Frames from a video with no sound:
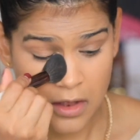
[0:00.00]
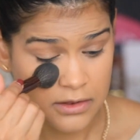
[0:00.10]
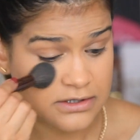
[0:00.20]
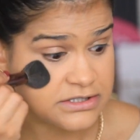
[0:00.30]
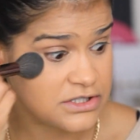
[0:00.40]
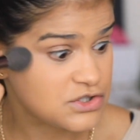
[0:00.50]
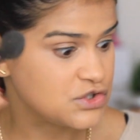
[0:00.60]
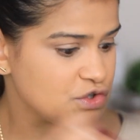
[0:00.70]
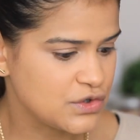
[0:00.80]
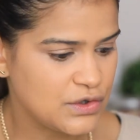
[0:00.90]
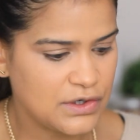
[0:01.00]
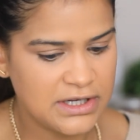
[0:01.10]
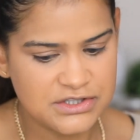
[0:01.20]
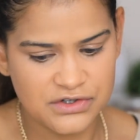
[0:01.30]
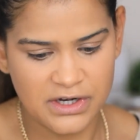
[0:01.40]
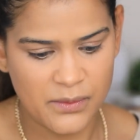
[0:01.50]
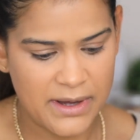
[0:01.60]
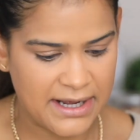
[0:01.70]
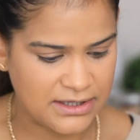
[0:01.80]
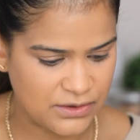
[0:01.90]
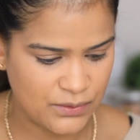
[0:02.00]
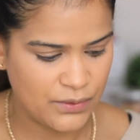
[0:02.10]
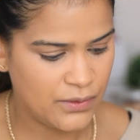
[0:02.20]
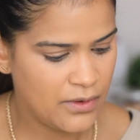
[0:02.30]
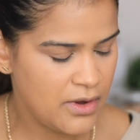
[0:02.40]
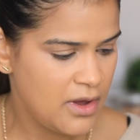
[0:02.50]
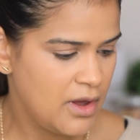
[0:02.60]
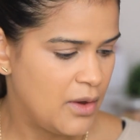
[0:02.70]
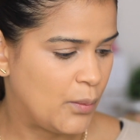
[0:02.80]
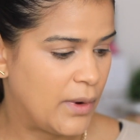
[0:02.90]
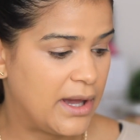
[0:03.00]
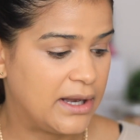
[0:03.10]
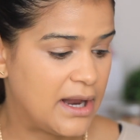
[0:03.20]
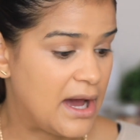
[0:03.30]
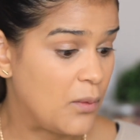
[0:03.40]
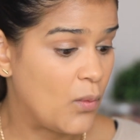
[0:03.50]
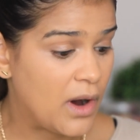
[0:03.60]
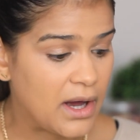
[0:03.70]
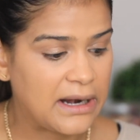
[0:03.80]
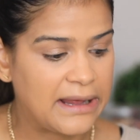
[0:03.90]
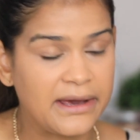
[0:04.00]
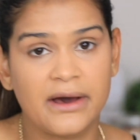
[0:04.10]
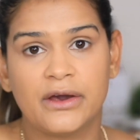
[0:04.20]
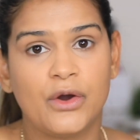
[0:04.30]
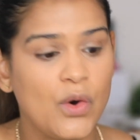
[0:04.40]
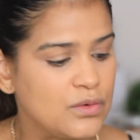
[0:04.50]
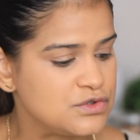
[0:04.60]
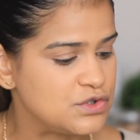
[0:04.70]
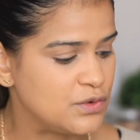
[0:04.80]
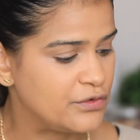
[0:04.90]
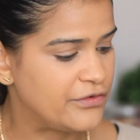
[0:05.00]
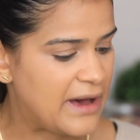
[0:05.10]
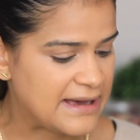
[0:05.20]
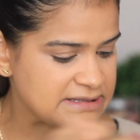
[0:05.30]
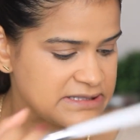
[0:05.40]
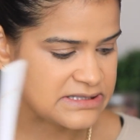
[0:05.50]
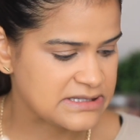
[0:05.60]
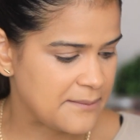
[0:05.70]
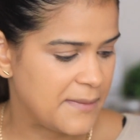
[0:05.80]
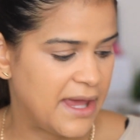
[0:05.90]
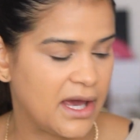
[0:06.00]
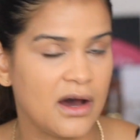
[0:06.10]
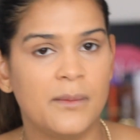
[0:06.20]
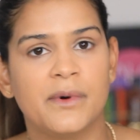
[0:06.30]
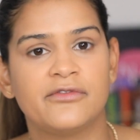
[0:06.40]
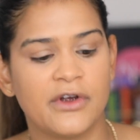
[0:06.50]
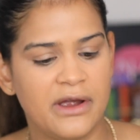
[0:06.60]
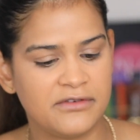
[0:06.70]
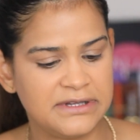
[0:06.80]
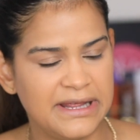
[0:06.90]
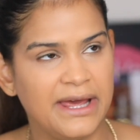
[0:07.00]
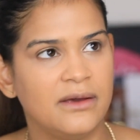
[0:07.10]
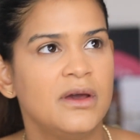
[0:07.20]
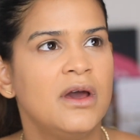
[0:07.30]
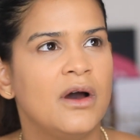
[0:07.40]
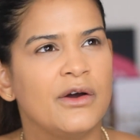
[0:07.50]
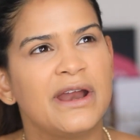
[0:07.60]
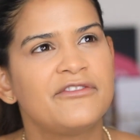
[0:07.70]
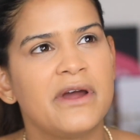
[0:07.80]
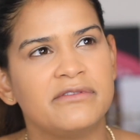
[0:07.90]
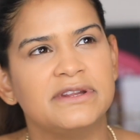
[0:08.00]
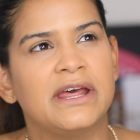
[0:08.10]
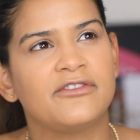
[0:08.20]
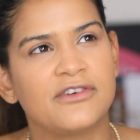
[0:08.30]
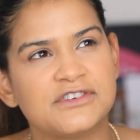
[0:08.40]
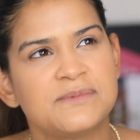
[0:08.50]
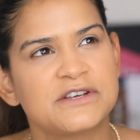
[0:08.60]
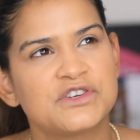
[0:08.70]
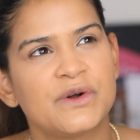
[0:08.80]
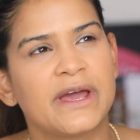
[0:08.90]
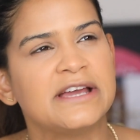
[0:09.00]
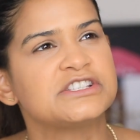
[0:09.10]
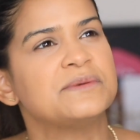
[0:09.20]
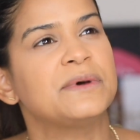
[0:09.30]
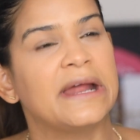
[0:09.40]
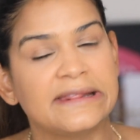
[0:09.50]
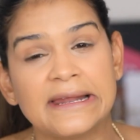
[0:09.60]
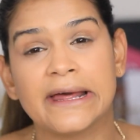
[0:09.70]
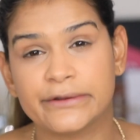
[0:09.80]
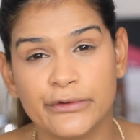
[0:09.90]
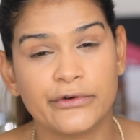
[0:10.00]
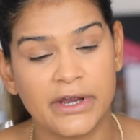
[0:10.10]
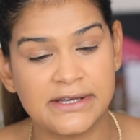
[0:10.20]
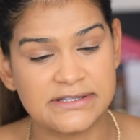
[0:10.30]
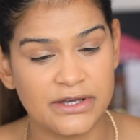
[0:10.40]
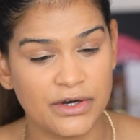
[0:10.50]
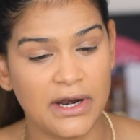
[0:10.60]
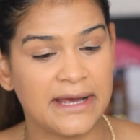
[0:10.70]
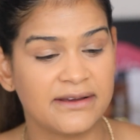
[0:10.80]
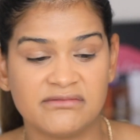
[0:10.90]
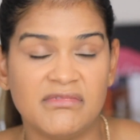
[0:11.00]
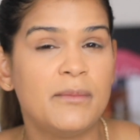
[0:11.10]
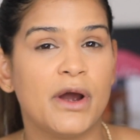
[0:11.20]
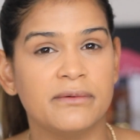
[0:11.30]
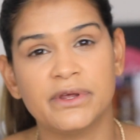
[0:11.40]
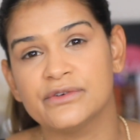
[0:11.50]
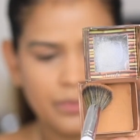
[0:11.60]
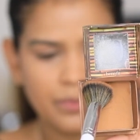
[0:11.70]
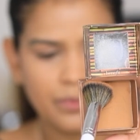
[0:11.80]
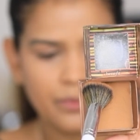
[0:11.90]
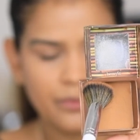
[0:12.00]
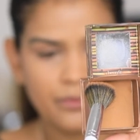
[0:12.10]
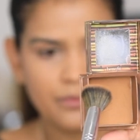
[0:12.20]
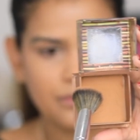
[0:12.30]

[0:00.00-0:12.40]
This is truly what I do when I want like a go-to fast makeup for every day, or not for every day, for a special occasion, but nothing like too crazy, you know, like a barbecue, something simple with the